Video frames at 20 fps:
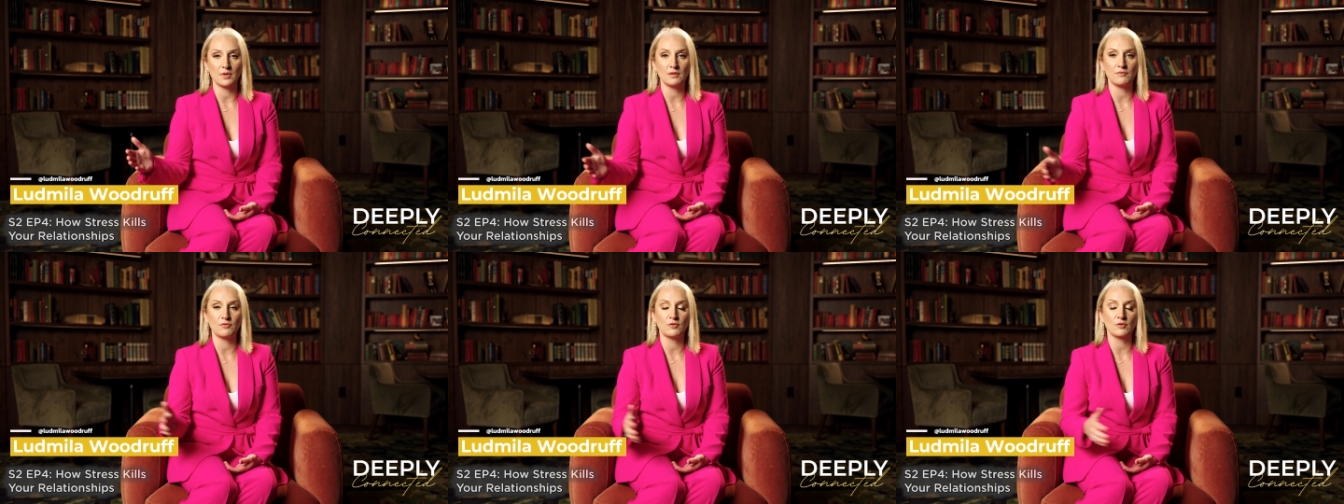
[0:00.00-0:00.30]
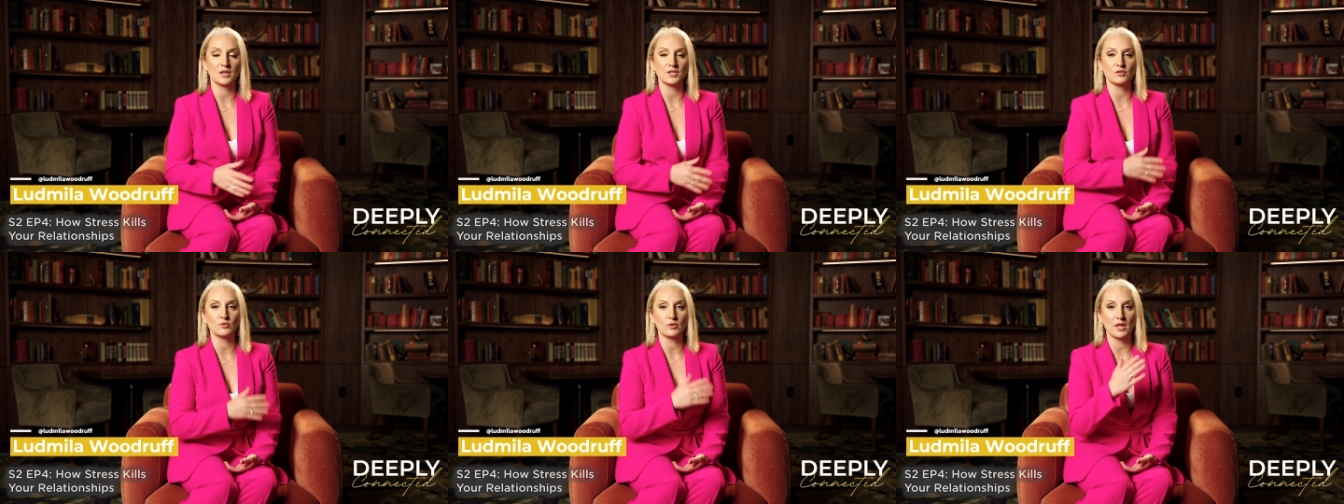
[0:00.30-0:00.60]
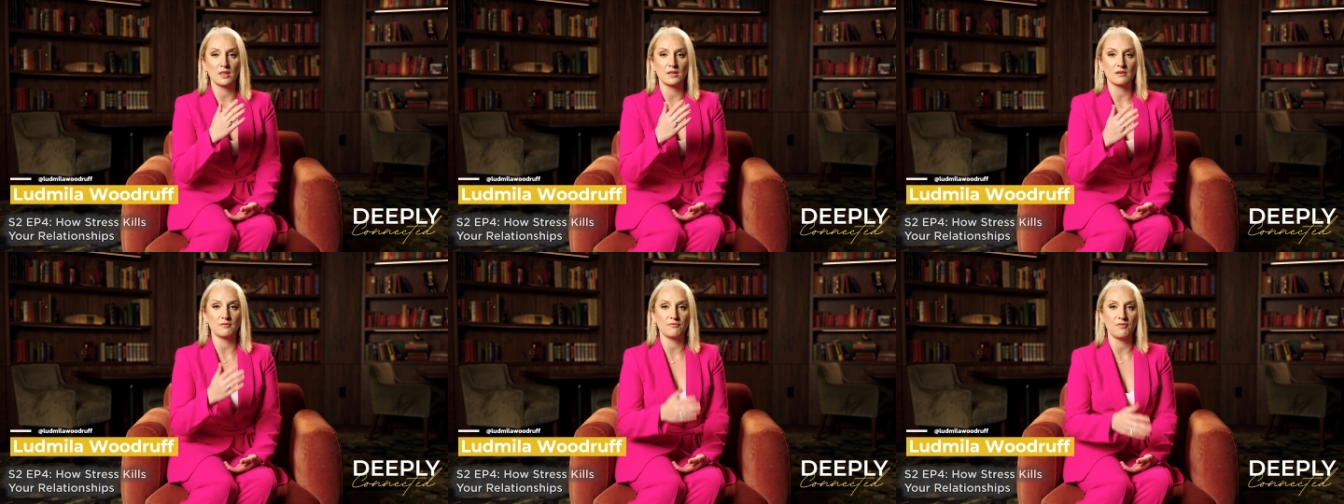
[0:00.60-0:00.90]
if you are
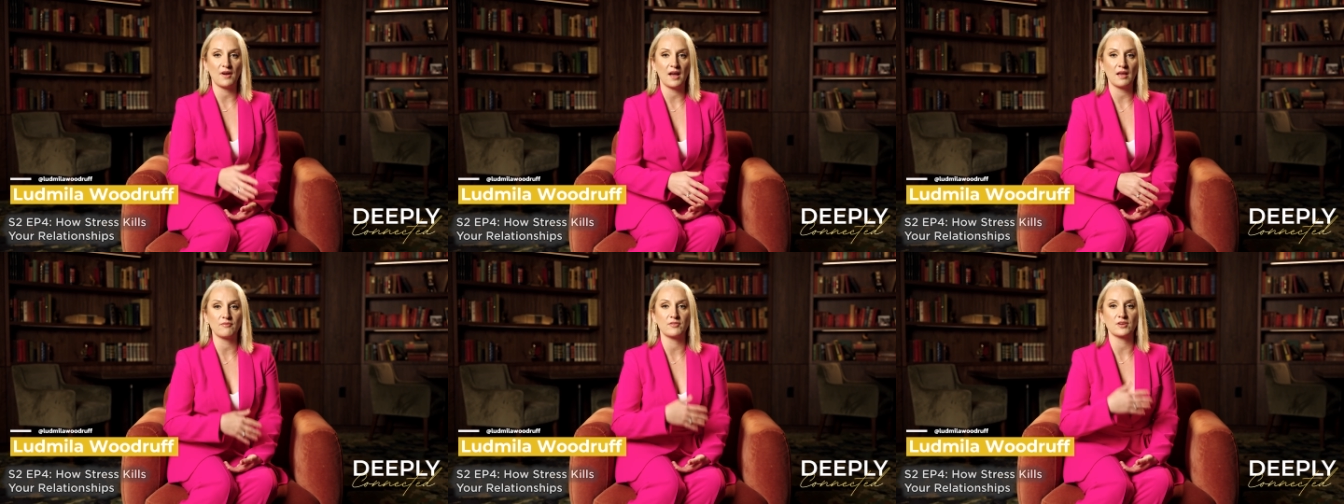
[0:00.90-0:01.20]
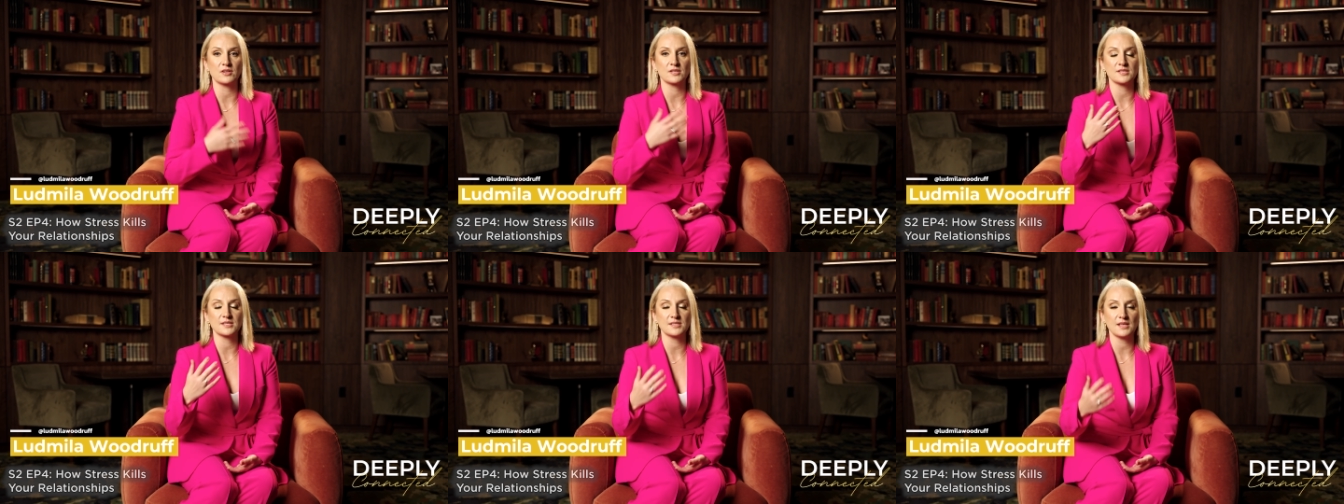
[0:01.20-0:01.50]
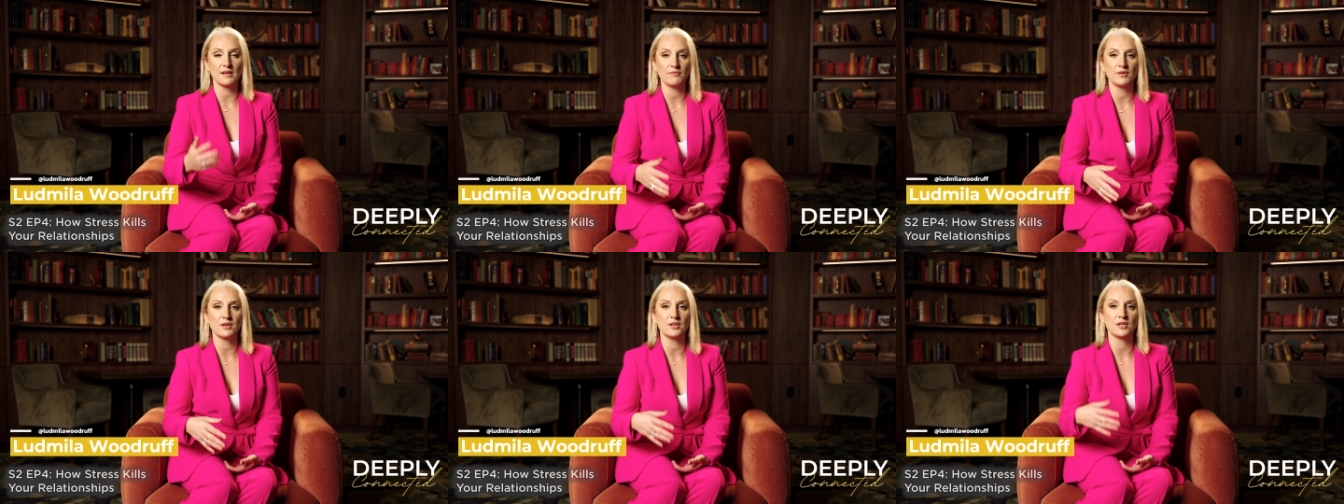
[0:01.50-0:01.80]
together 5 years,
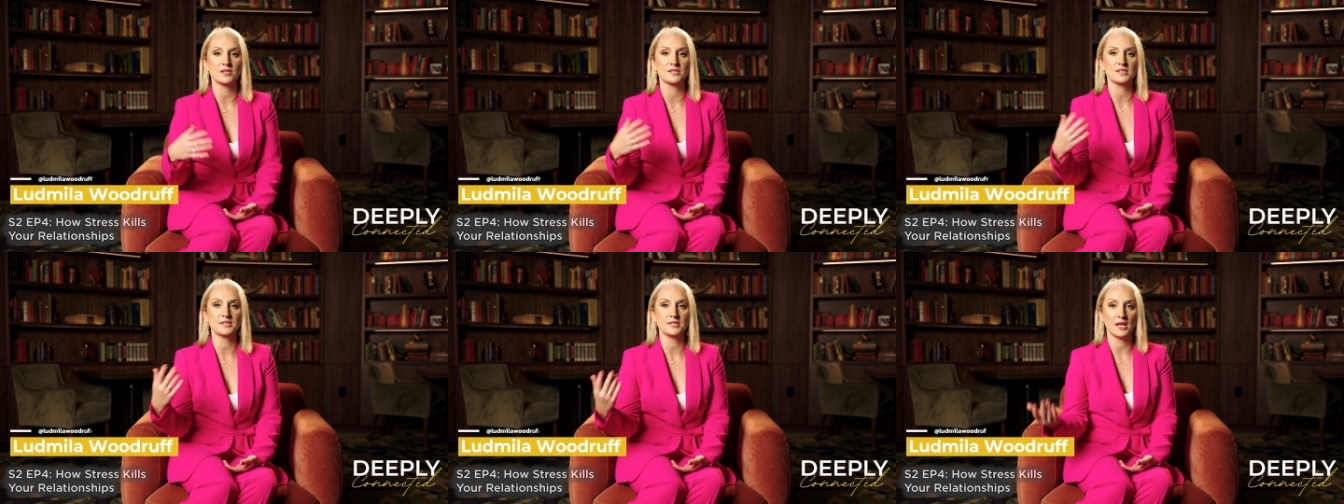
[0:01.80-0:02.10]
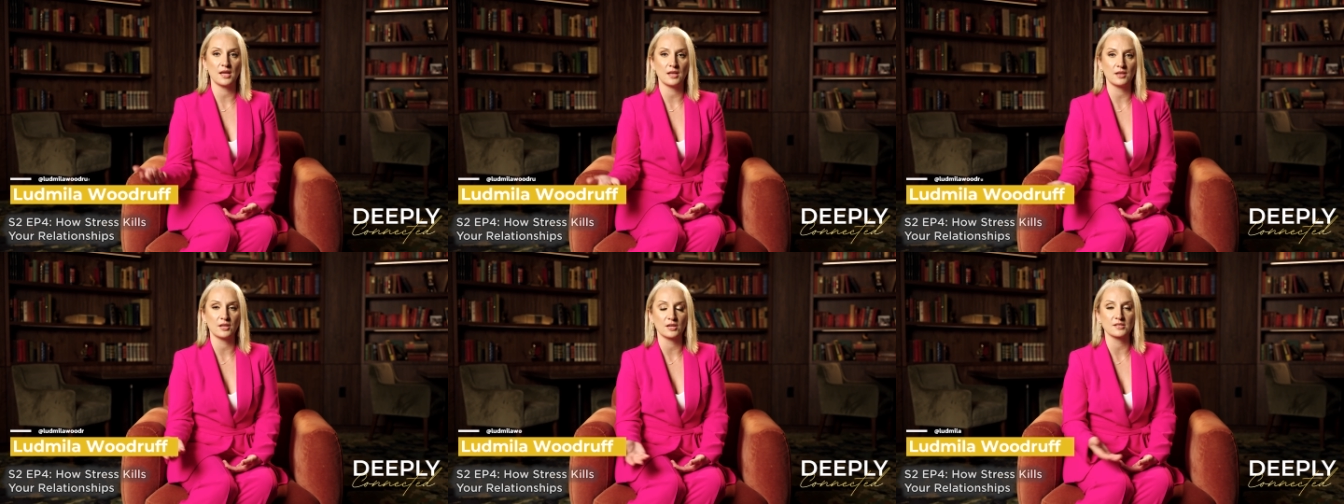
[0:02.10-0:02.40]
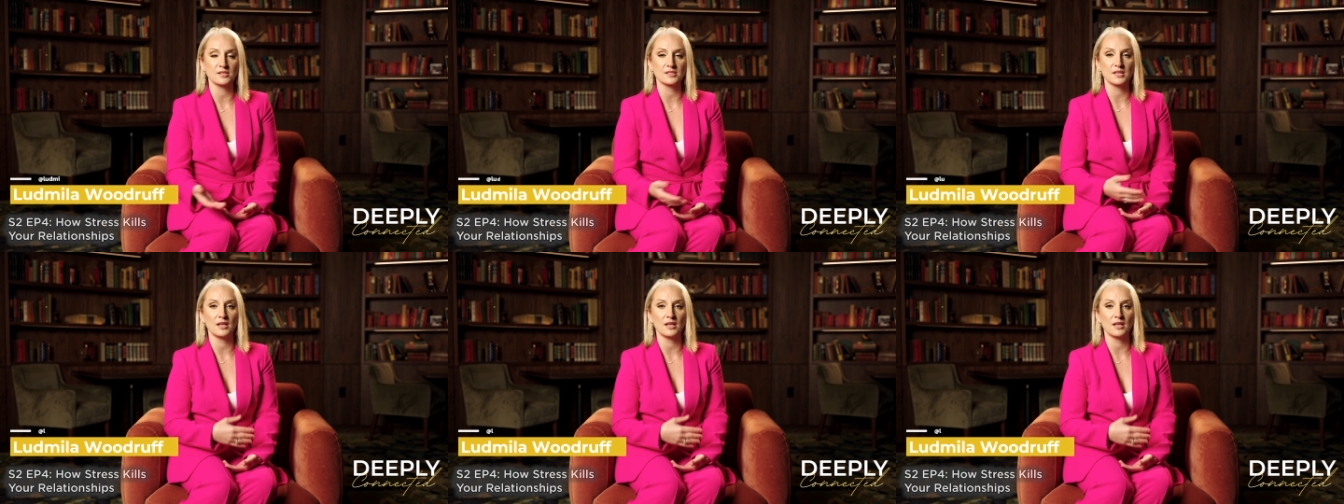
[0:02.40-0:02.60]
7 years, 10 years,